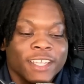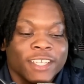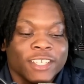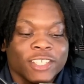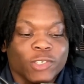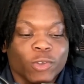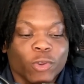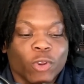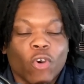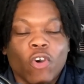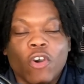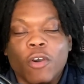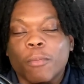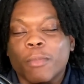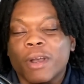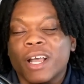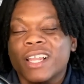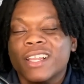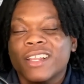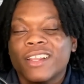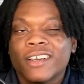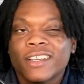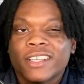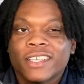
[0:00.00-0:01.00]
So knowing
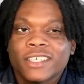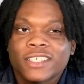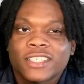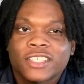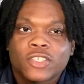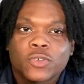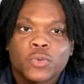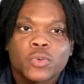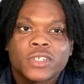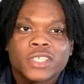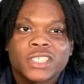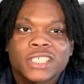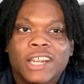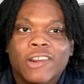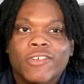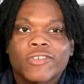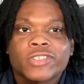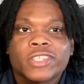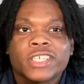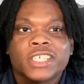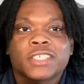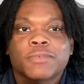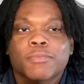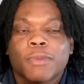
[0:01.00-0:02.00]
my luck, as soon as I
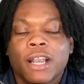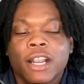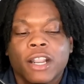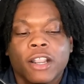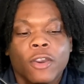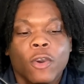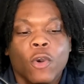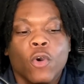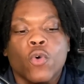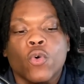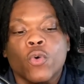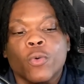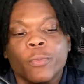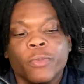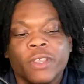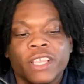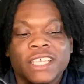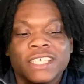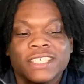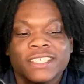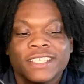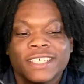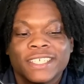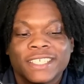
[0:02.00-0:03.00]
release my Cole
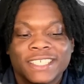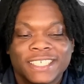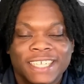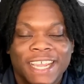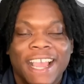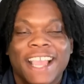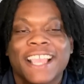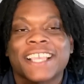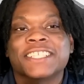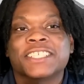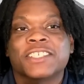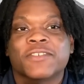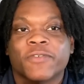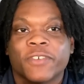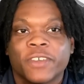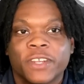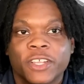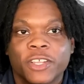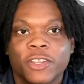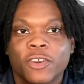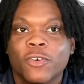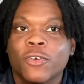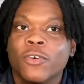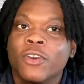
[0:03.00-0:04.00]
Beasley Giants
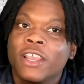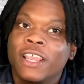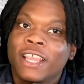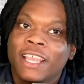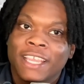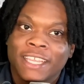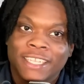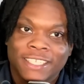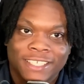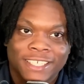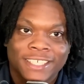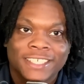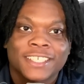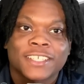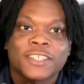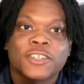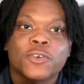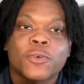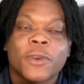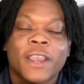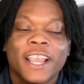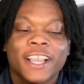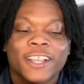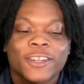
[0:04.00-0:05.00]
video, just a
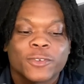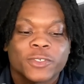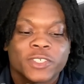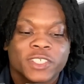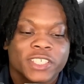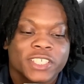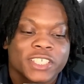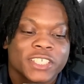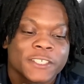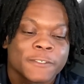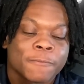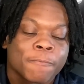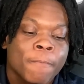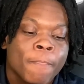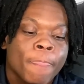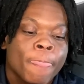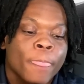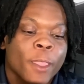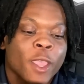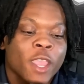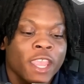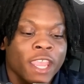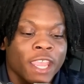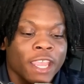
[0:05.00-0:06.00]
new acquisition,
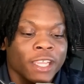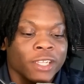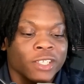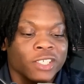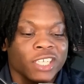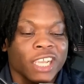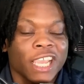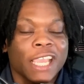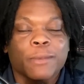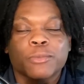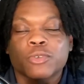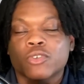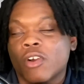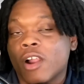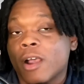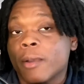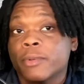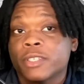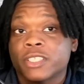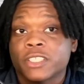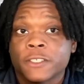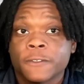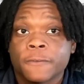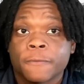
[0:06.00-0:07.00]
James
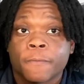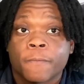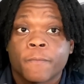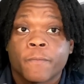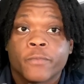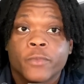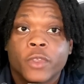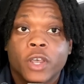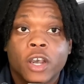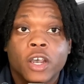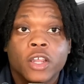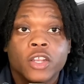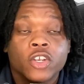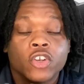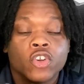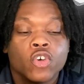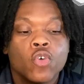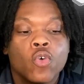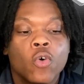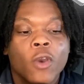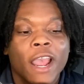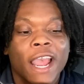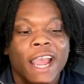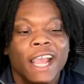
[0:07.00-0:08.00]
Robinson, a
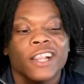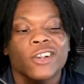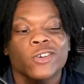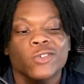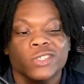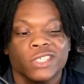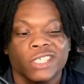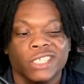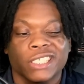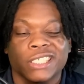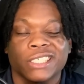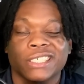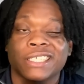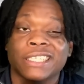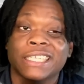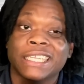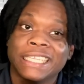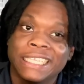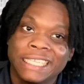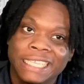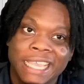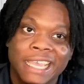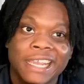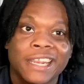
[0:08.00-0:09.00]
new acquisition,
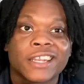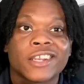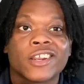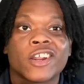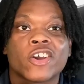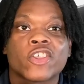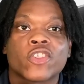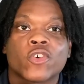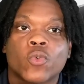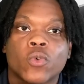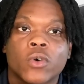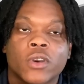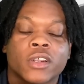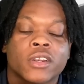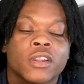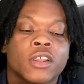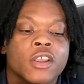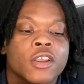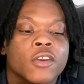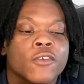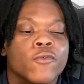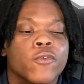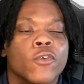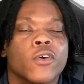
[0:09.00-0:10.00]
yet another one
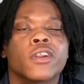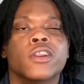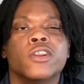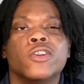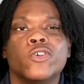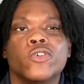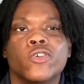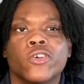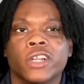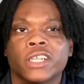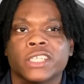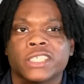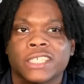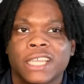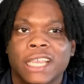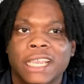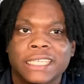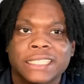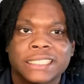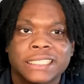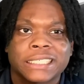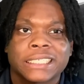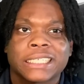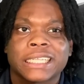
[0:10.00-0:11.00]
for the New York
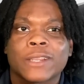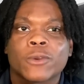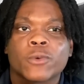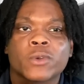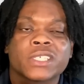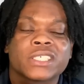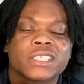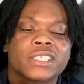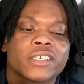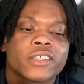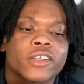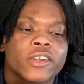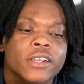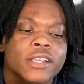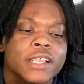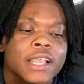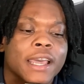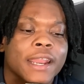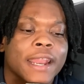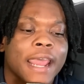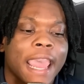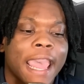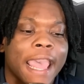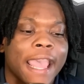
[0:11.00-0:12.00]
Giants today. We see they're
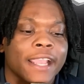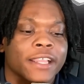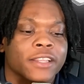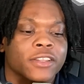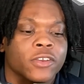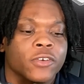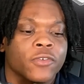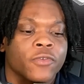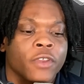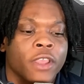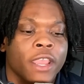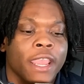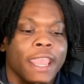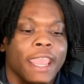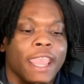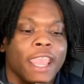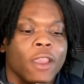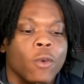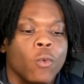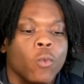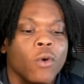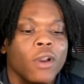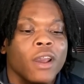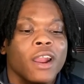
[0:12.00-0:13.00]
kind of active.
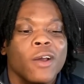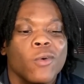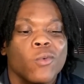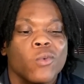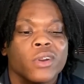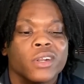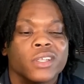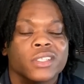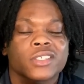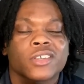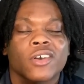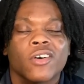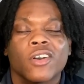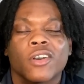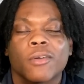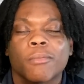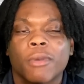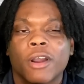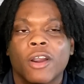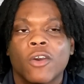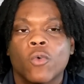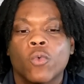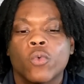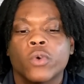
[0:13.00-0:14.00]
And what I want to talk
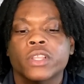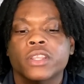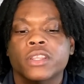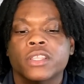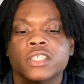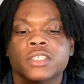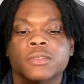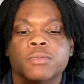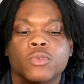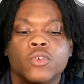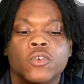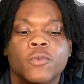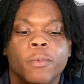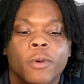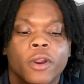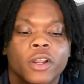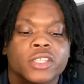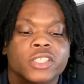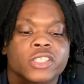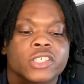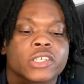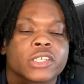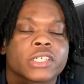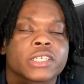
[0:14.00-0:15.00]
about with this move
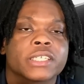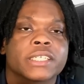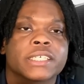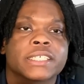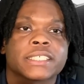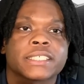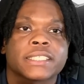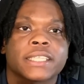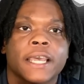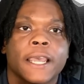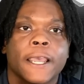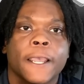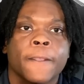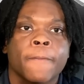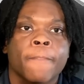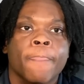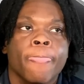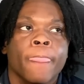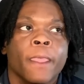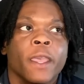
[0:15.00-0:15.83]
particularly is that